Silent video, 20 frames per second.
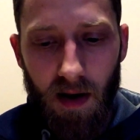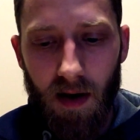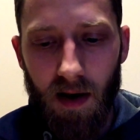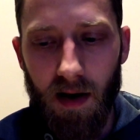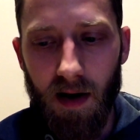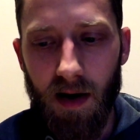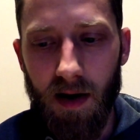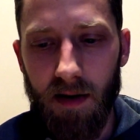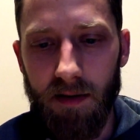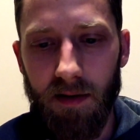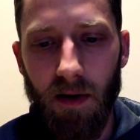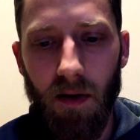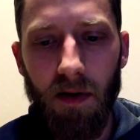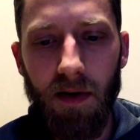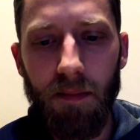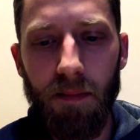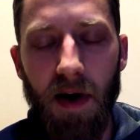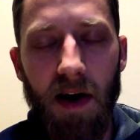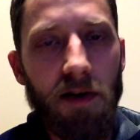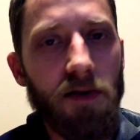The
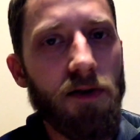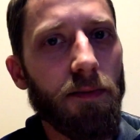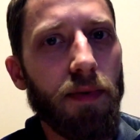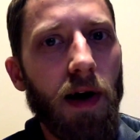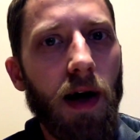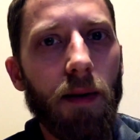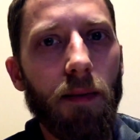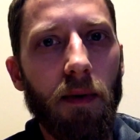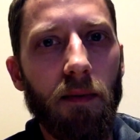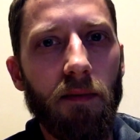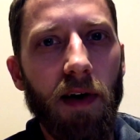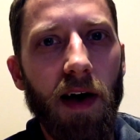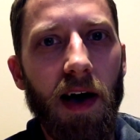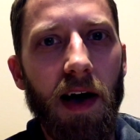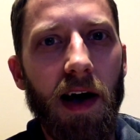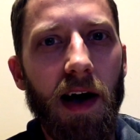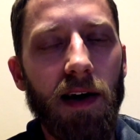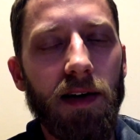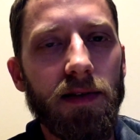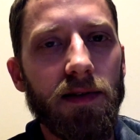only major problem I've
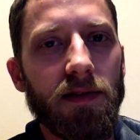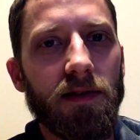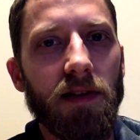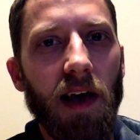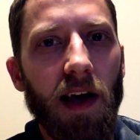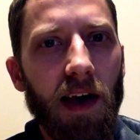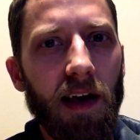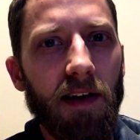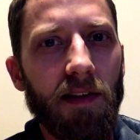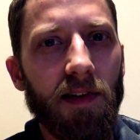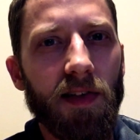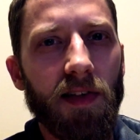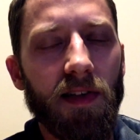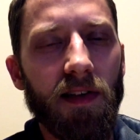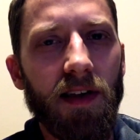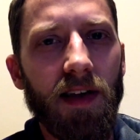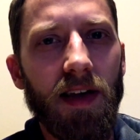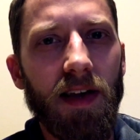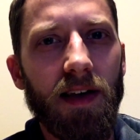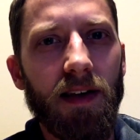had is the
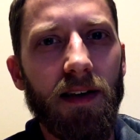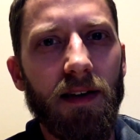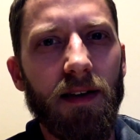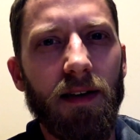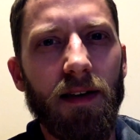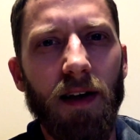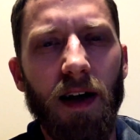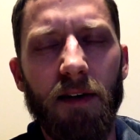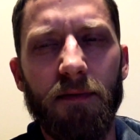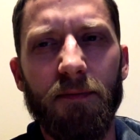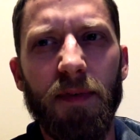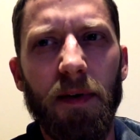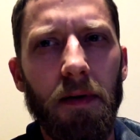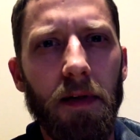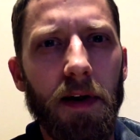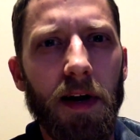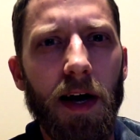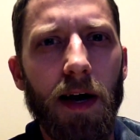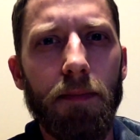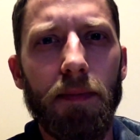AC. I
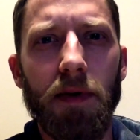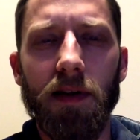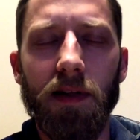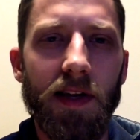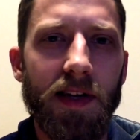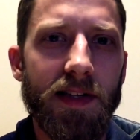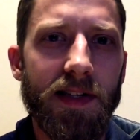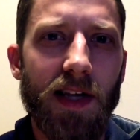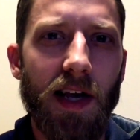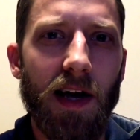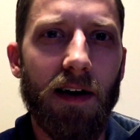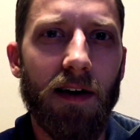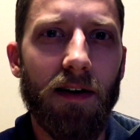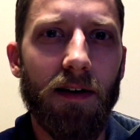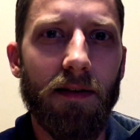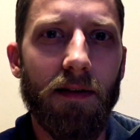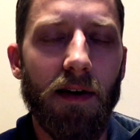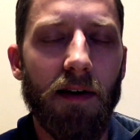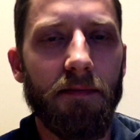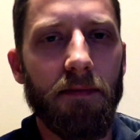fill it up, it leaks
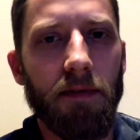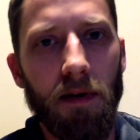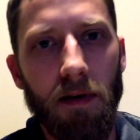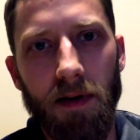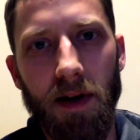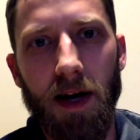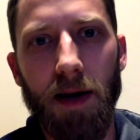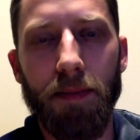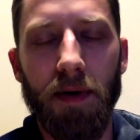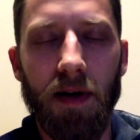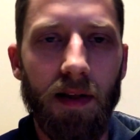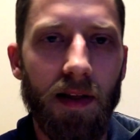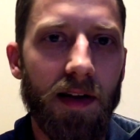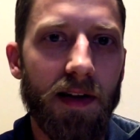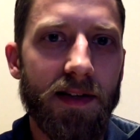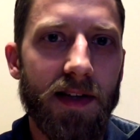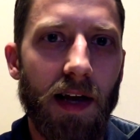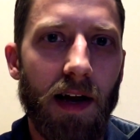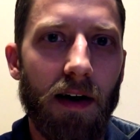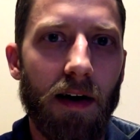out. I fill it up, it
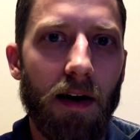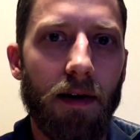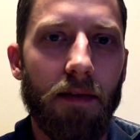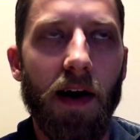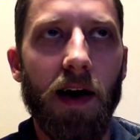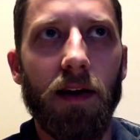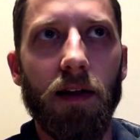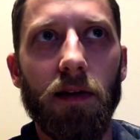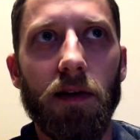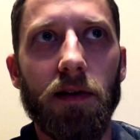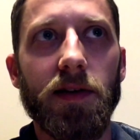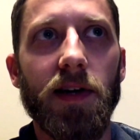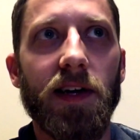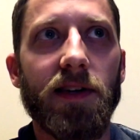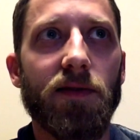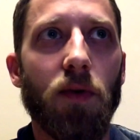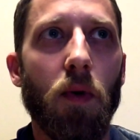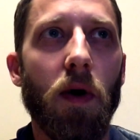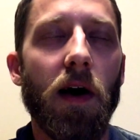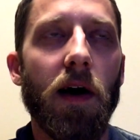leaks out. I've had it looked
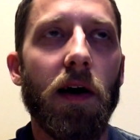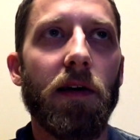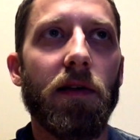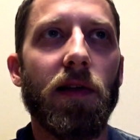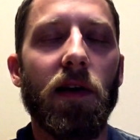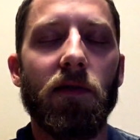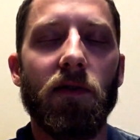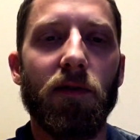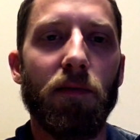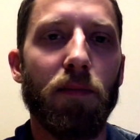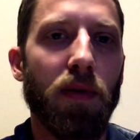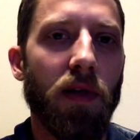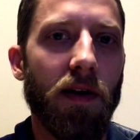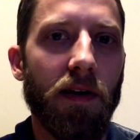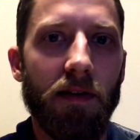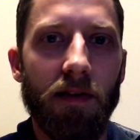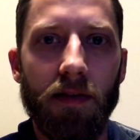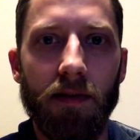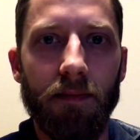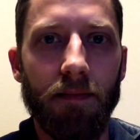at twice. They've
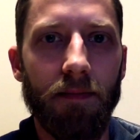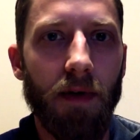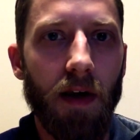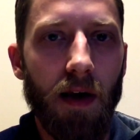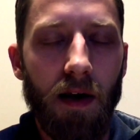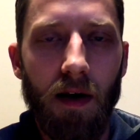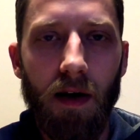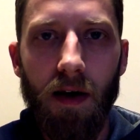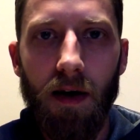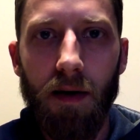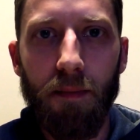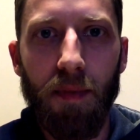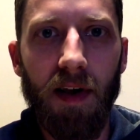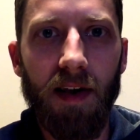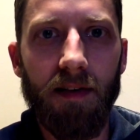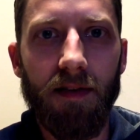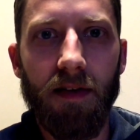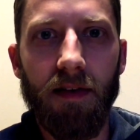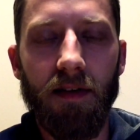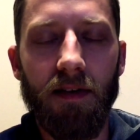replaced some
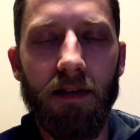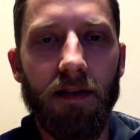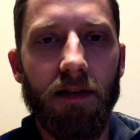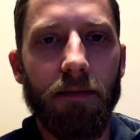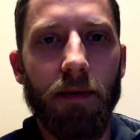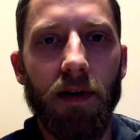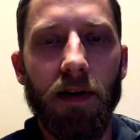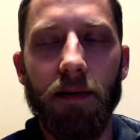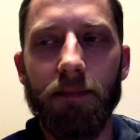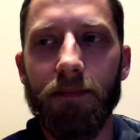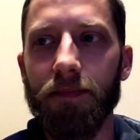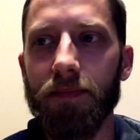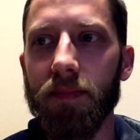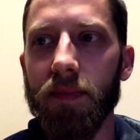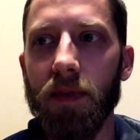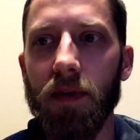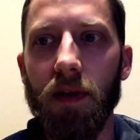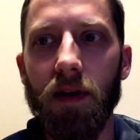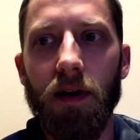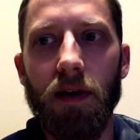pieces, but
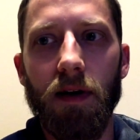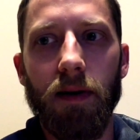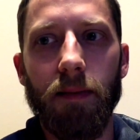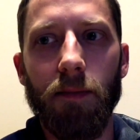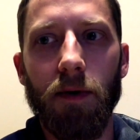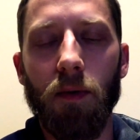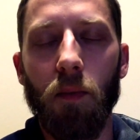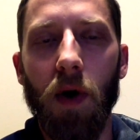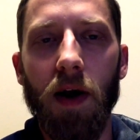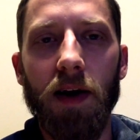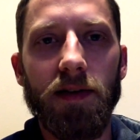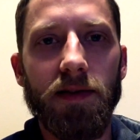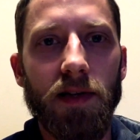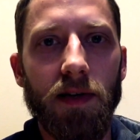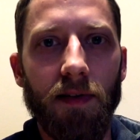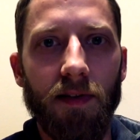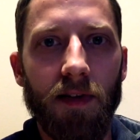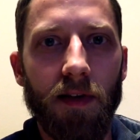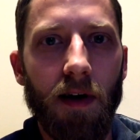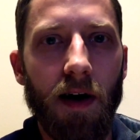I'm going to wait
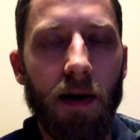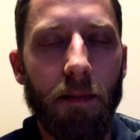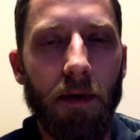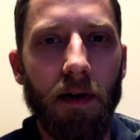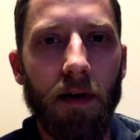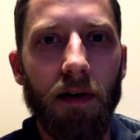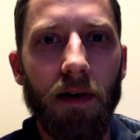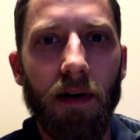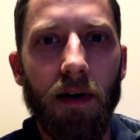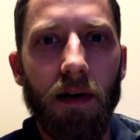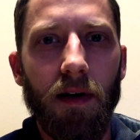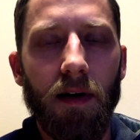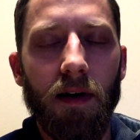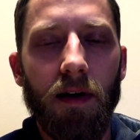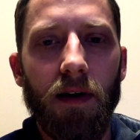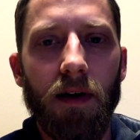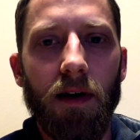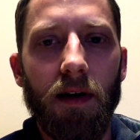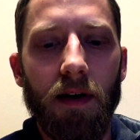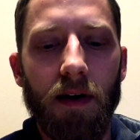until summer
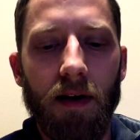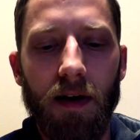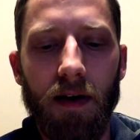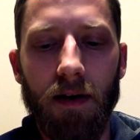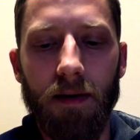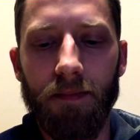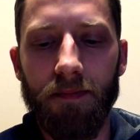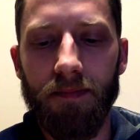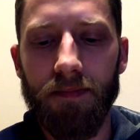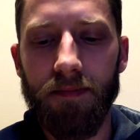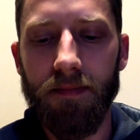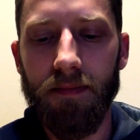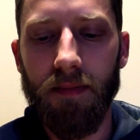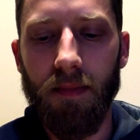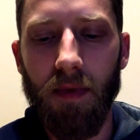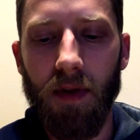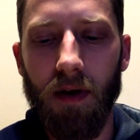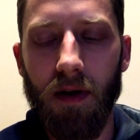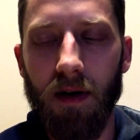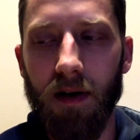
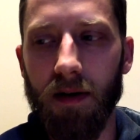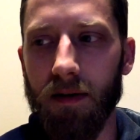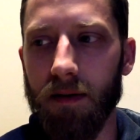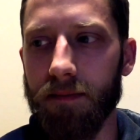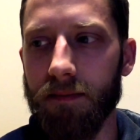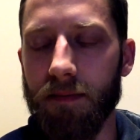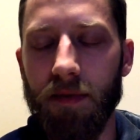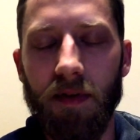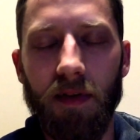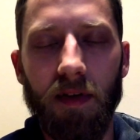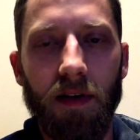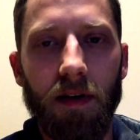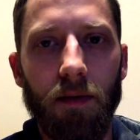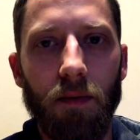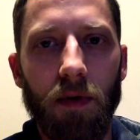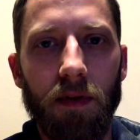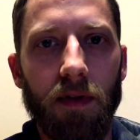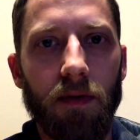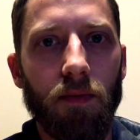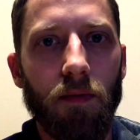and see
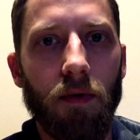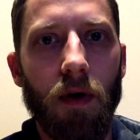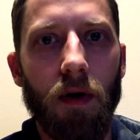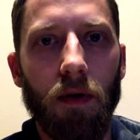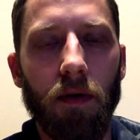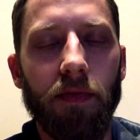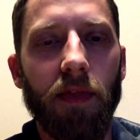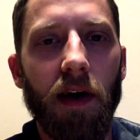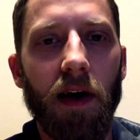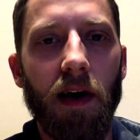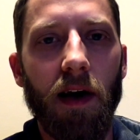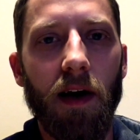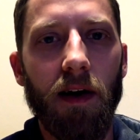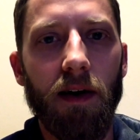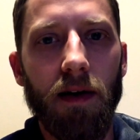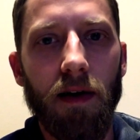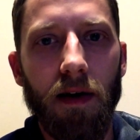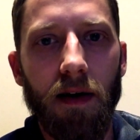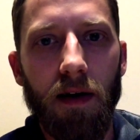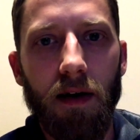what's wrong with
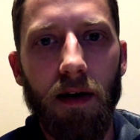that.